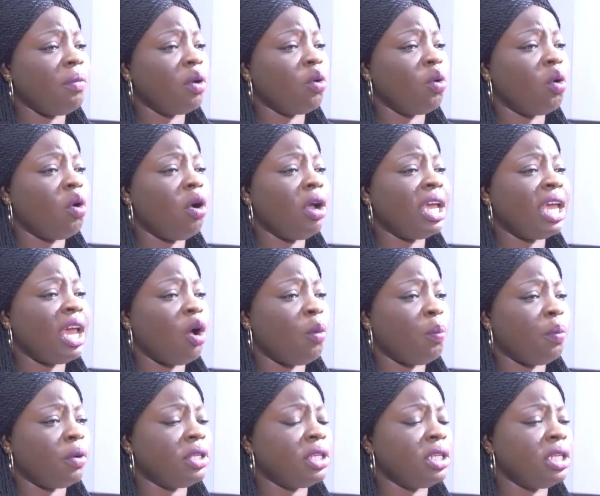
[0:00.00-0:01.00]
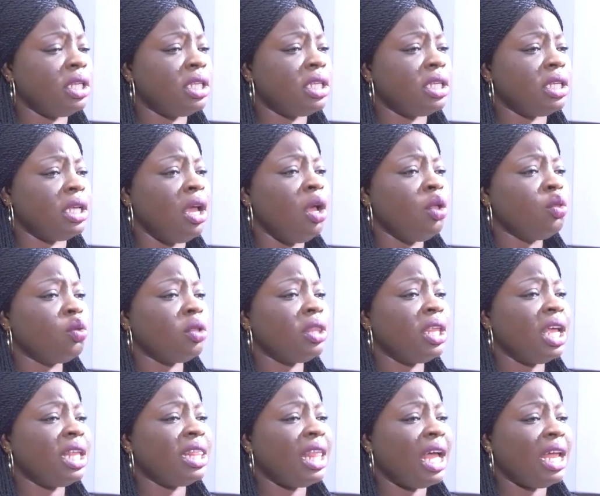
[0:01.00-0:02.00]
go can't get opportunity to
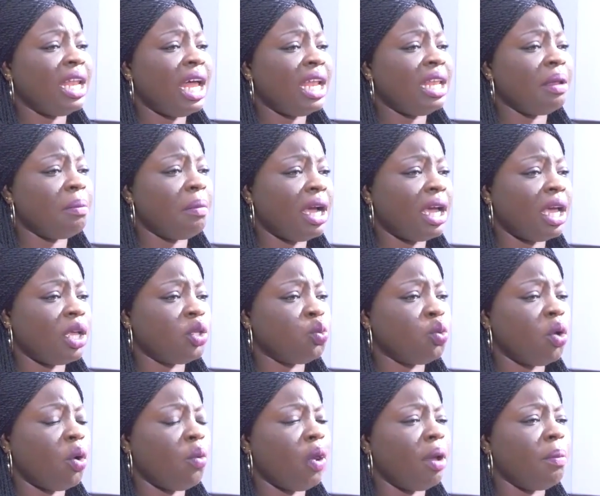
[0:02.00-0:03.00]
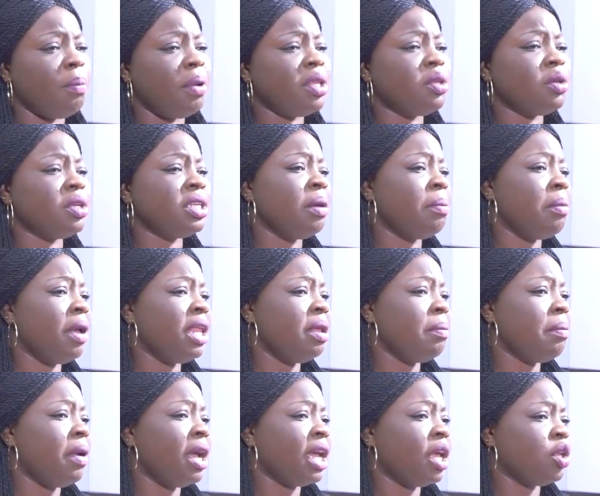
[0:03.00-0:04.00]
take tanda the market well. Based on say many
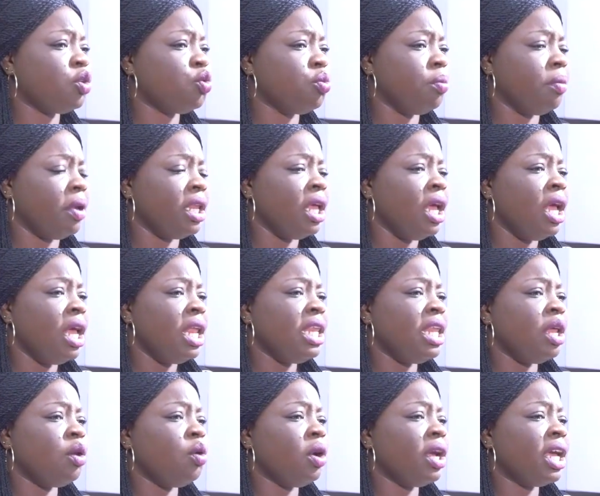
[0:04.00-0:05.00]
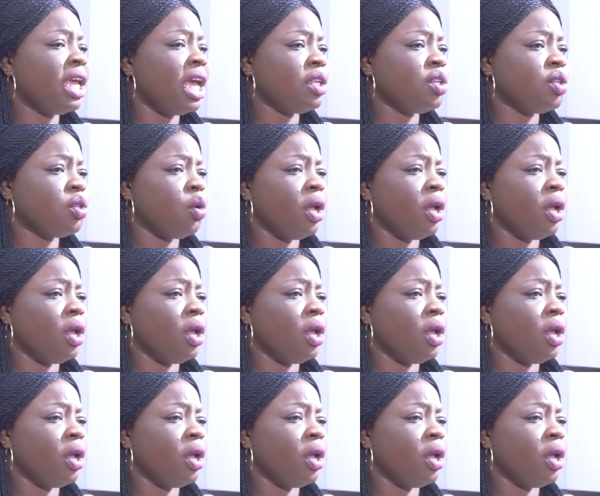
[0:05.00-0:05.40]
market women, they no get store